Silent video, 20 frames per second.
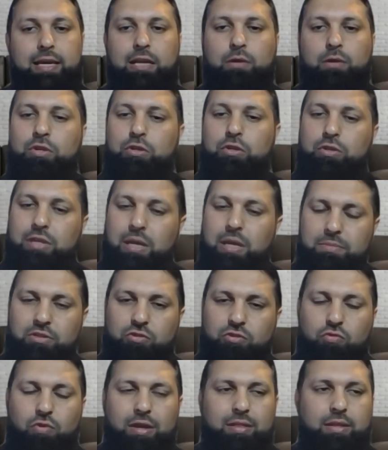And when you
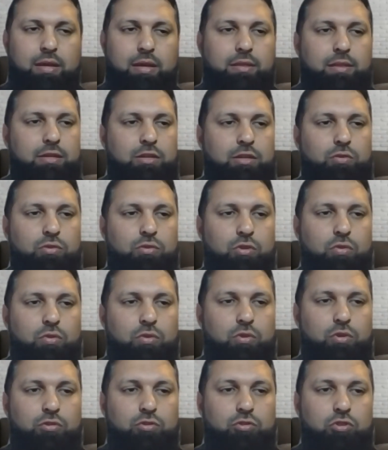demonstrate that, then
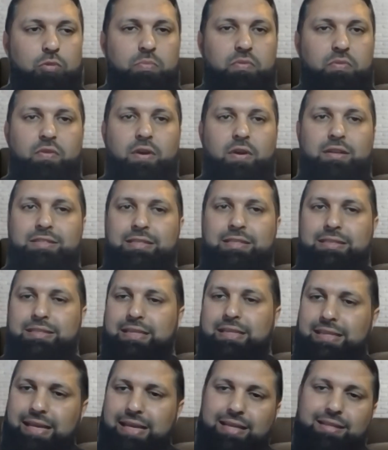your supervisor can say,
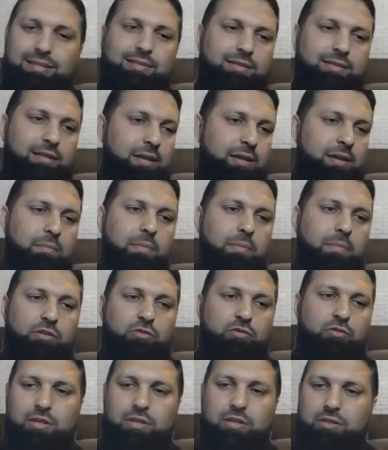yes, my
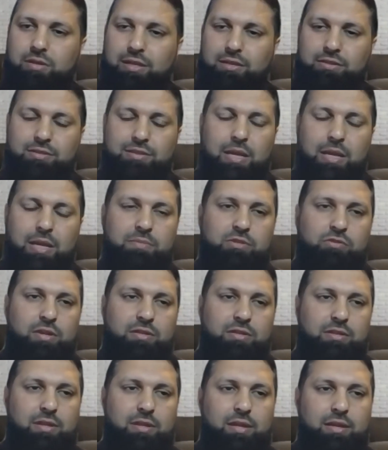trainer has
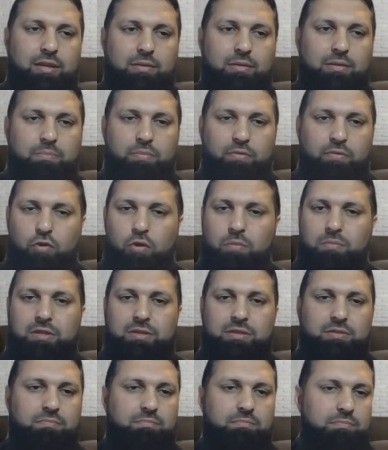demonstrated they can perform
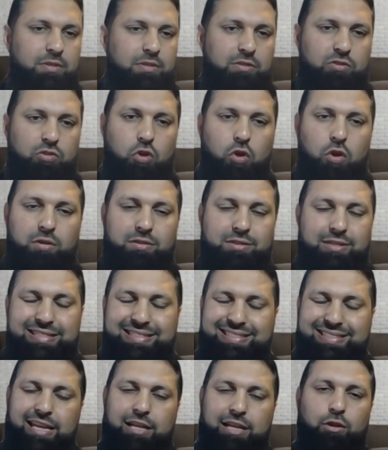this skill,
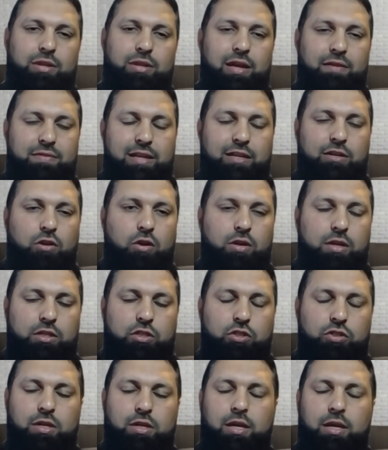or they have that
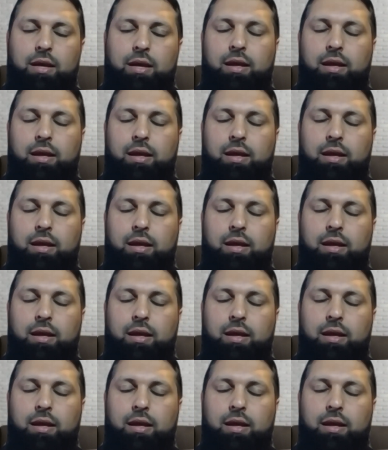knowledge.